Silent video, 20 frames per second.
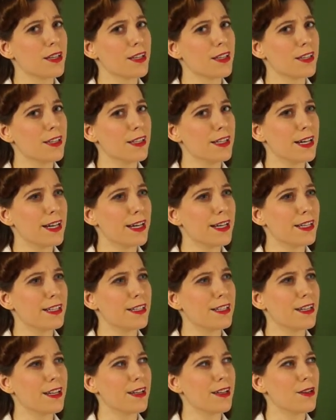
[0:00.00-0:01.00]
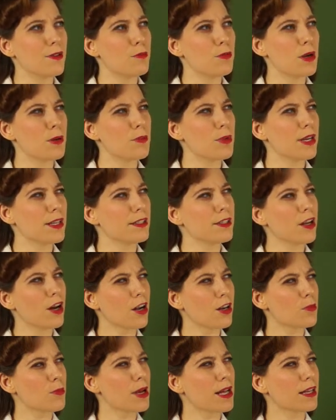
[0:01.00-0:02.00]
that my mind
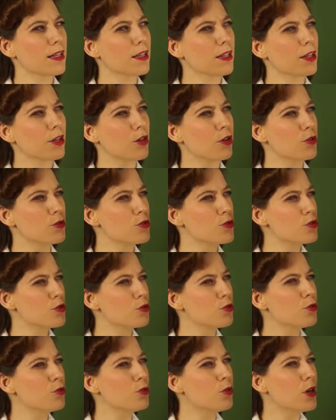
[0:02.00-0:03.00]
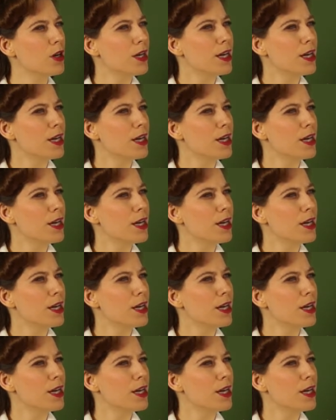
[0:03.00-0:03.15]
automatically goes to